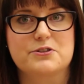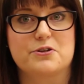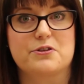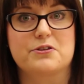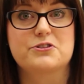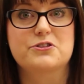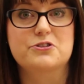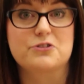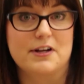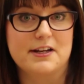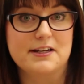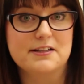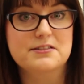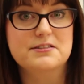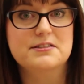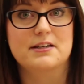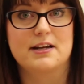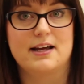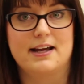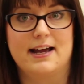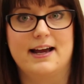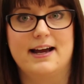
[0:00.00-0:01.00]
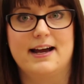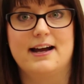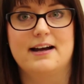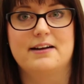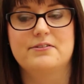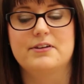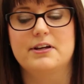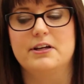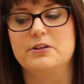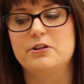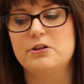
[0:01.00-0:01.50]
or the strengths that I
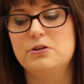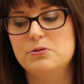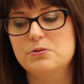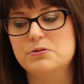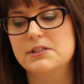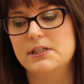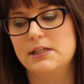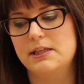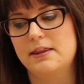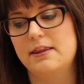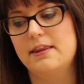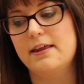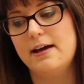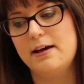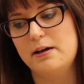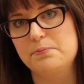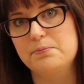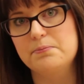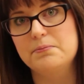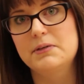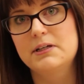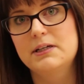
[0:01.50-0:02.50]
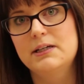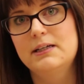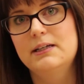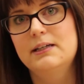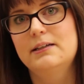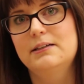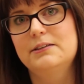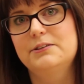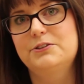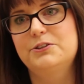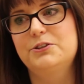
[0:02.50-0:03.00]
have and using them
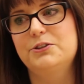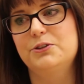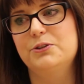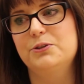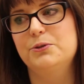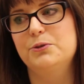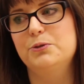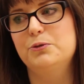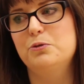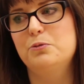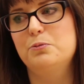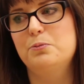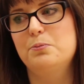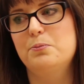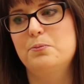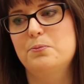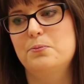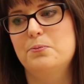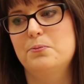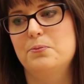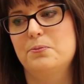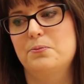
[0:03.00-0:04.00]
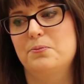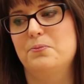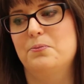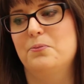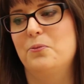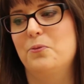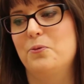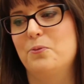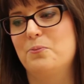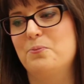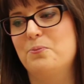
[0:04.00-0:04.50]
to
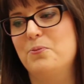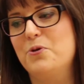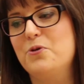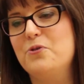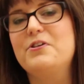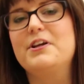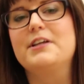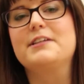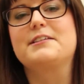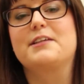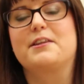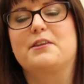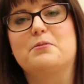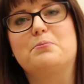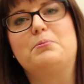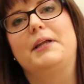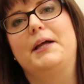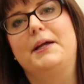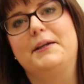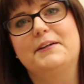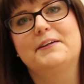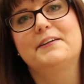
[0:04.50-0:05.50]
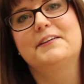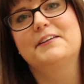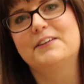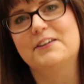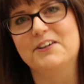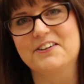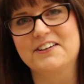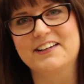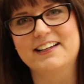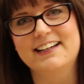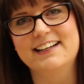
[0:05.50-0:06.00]
move into the blended
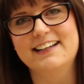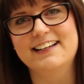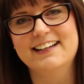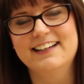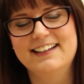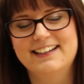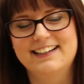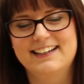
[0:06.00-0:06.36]
learning